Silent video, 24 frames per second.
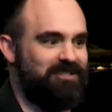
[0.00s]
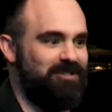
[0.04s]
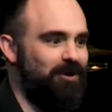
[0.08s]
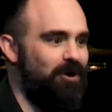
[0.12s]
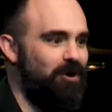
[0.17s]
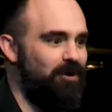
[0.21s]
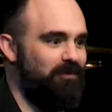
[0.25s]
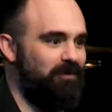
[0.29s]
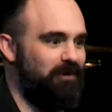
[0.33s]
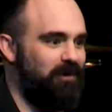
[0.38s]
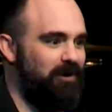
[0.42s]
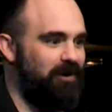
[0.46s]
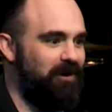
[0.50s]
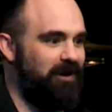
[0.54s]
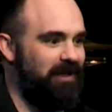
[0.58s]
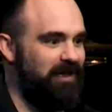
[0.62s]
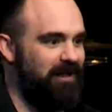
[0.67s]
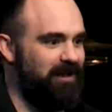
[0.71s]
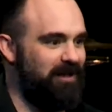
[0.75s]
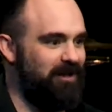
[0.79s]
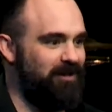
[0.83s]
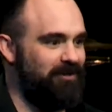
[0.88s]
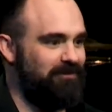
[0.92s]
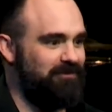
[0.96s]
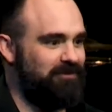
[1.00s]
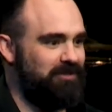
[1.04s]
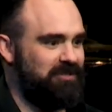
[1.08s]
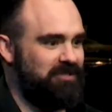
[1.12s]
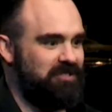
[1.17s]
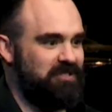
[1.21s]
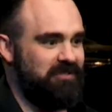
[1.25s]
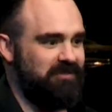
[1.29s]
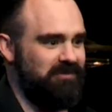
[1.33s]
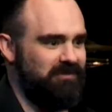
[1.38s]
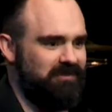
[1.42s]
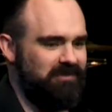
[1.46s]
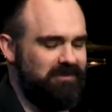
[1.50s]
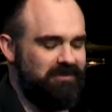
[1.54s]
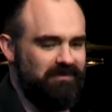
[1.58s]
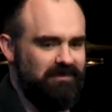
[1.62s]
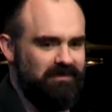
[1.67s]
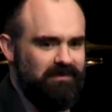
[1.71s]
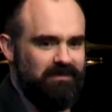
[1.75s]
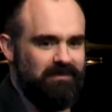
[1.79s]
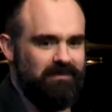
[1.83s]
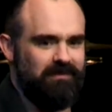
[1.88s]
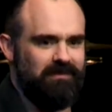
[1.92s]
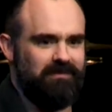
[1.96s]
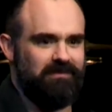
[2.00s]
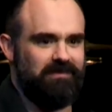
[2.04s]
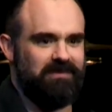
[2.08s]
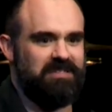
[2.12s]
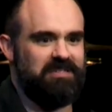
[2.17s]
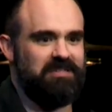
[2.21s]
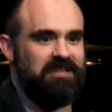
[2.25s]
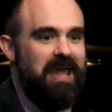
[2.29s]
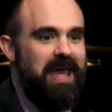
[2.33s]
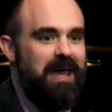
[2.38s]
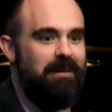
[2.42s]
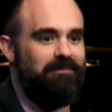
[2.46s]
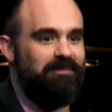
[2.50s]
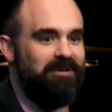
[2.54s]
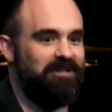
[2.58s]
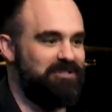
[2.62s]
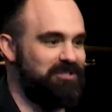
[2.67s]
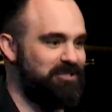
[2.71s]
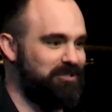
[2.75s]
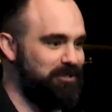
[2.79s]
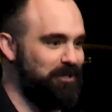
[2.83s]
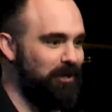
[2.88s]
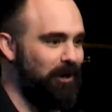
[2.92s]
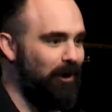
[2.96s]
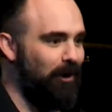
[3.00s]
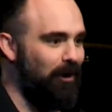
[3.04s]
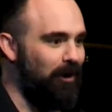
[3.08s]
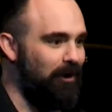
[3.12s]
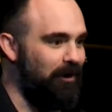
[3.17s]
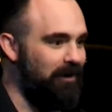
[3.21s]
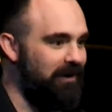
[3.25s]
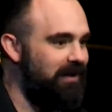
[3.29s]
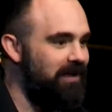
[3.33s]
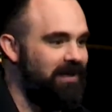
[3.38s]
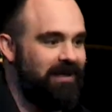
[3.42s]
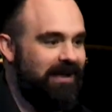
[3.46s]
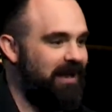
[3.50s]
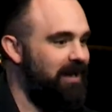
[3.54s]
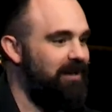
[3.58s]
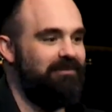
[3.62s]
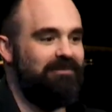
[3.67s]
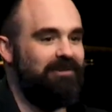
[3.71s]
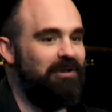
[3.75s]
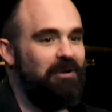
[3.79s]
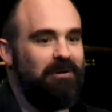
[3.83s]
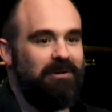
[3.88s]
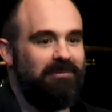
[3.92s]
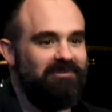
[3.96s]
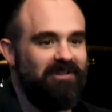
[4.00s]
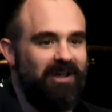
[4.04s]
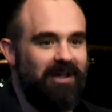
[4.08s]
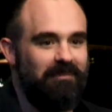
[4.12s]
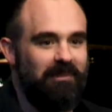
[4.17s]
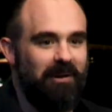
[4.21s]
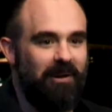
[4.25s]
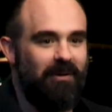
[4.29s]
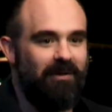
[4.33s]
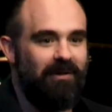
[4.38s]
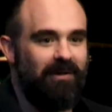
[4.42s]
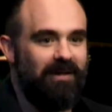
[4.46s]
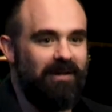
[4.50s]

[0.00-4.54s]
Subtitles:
over, you know, stem to stern. I don't even know what I'm talking about.